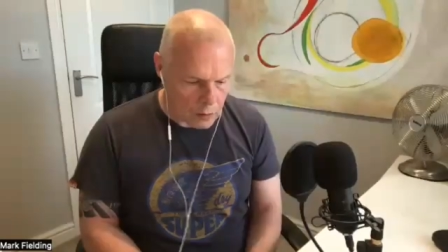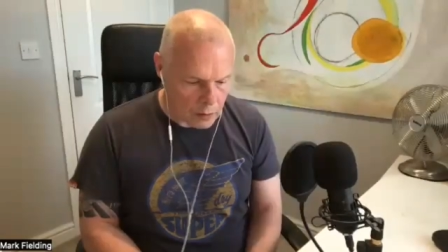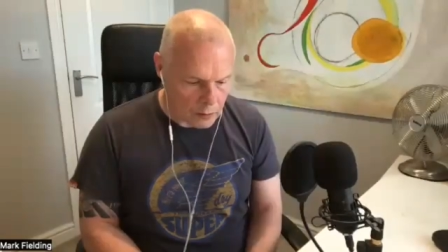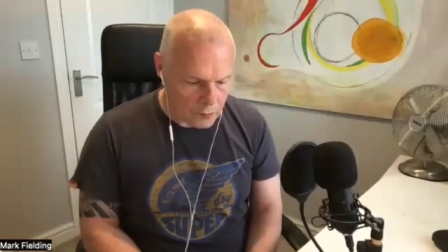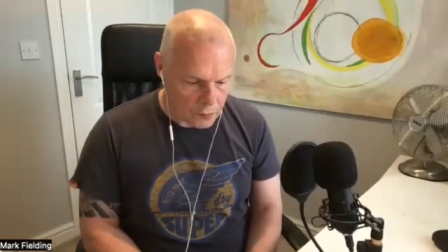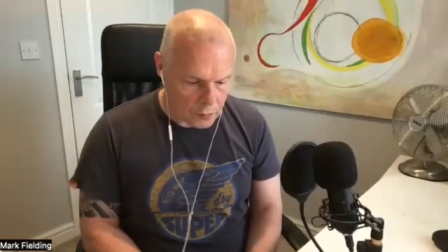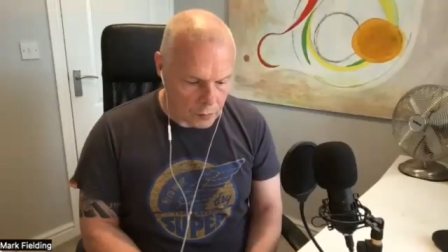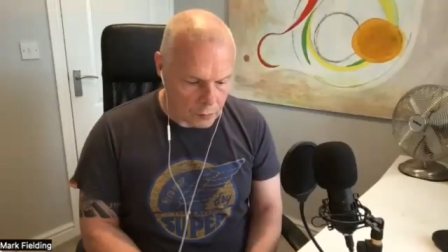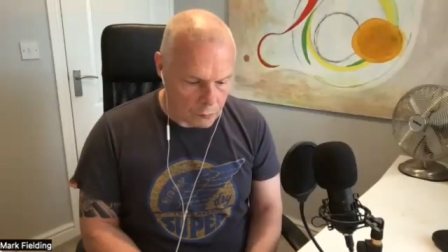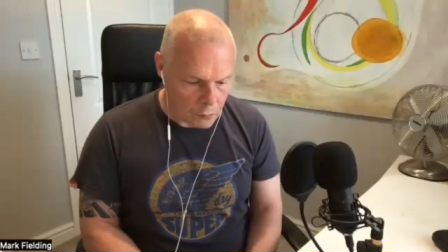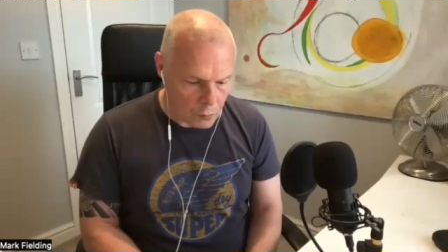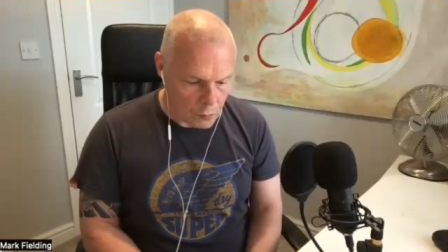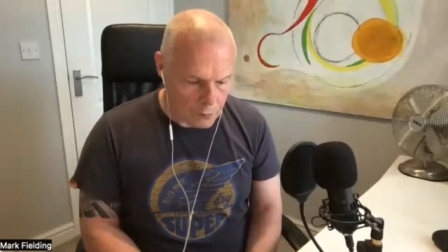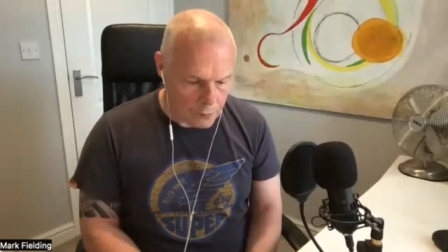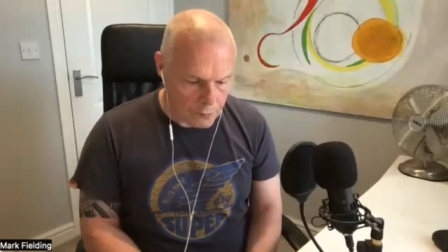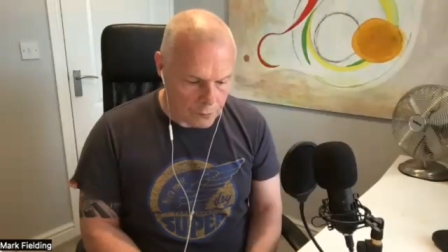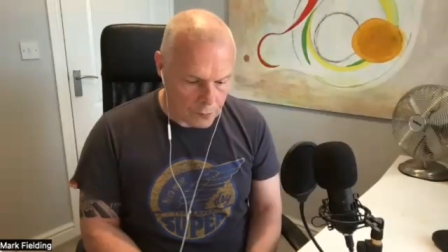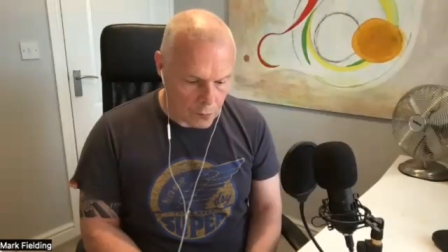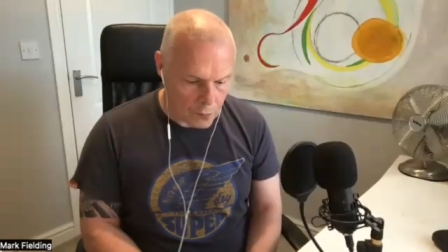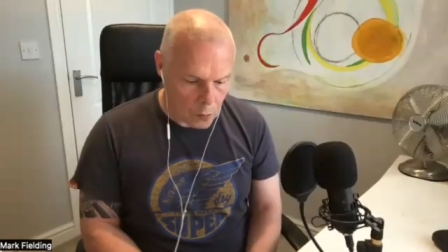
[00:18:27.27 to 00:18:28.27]
uh, to rule
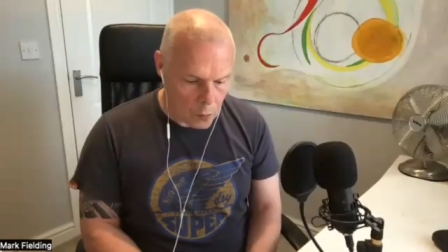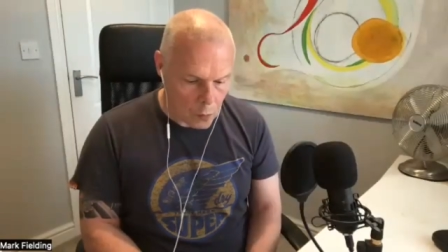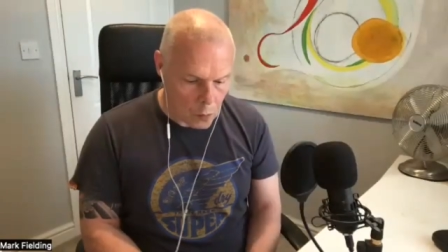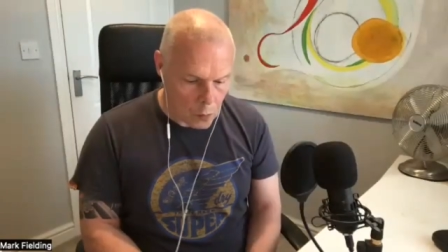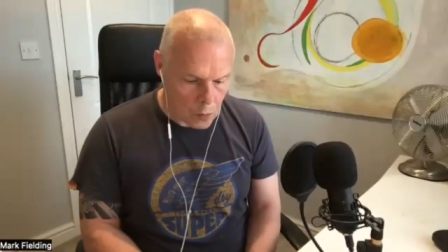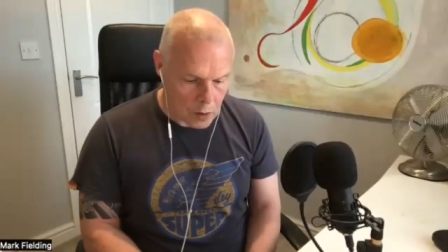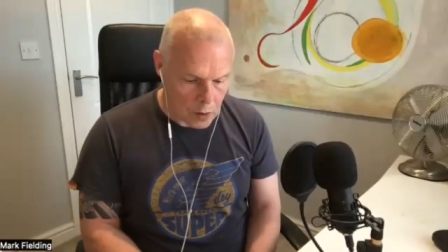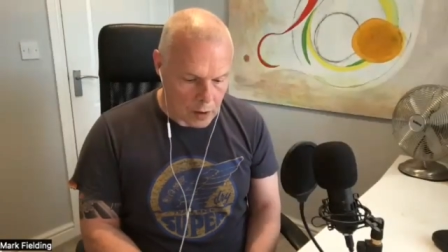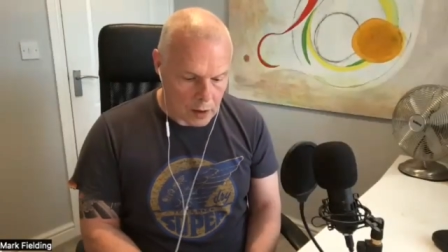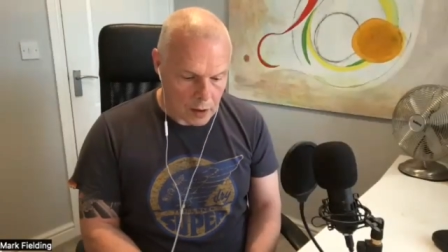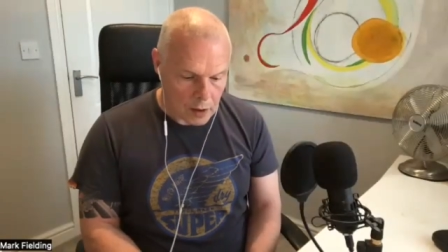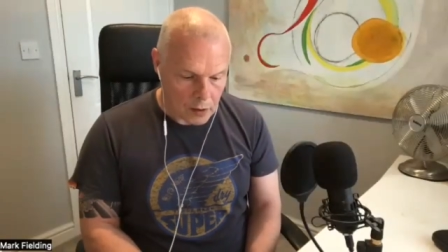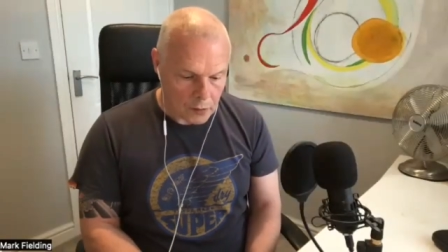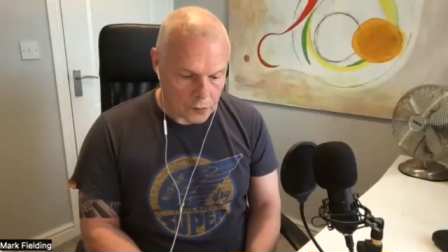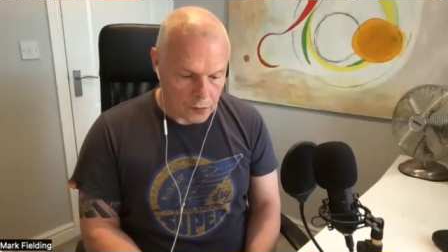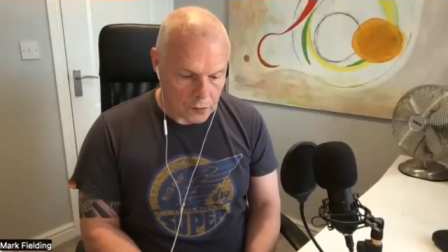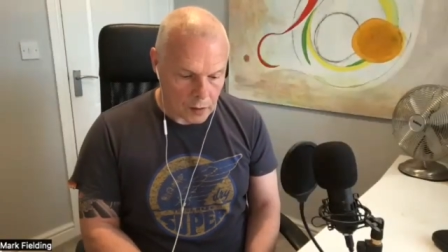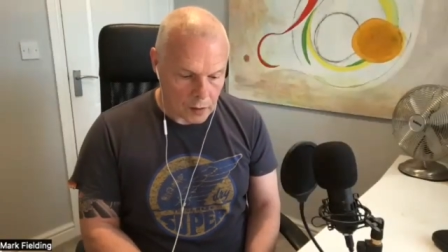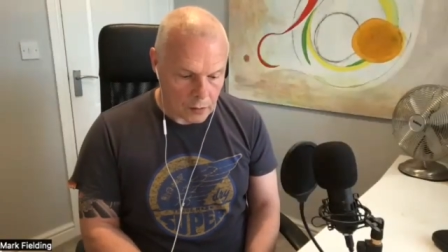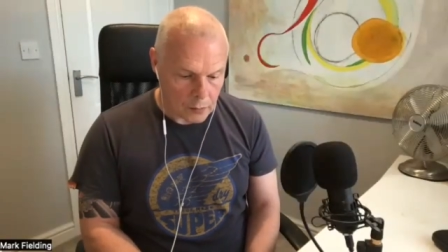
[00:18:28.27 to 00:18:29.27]
four,
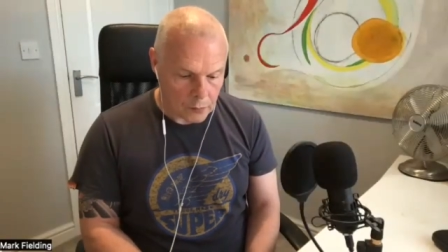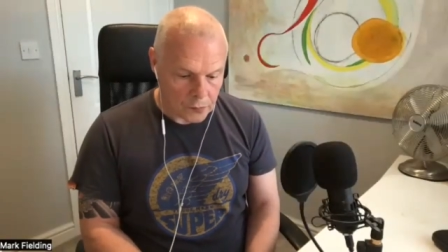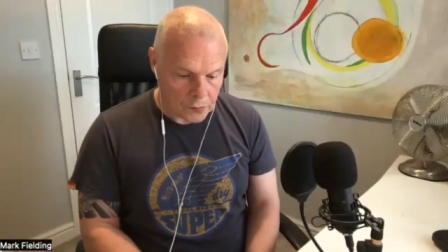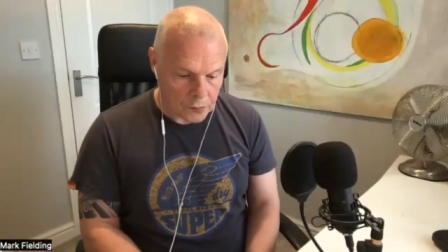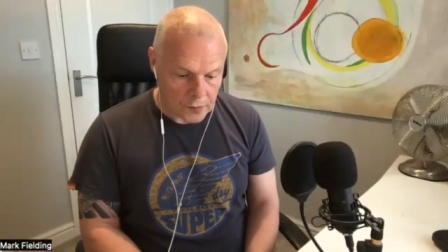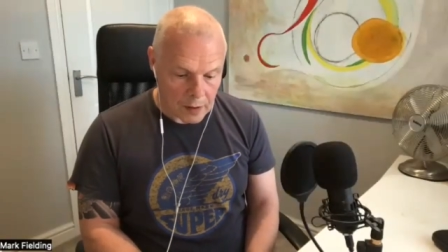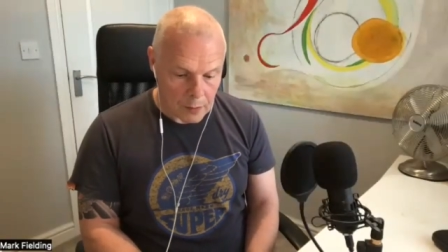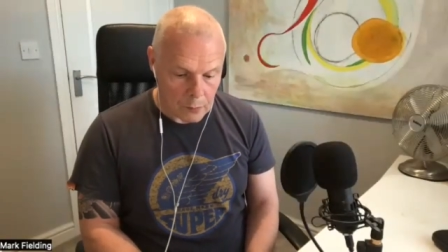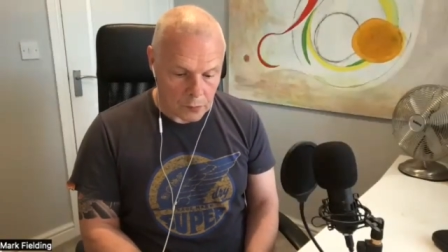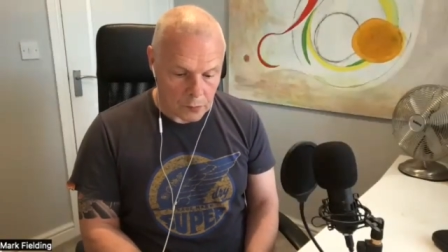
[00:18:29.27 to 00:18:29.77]
so, cell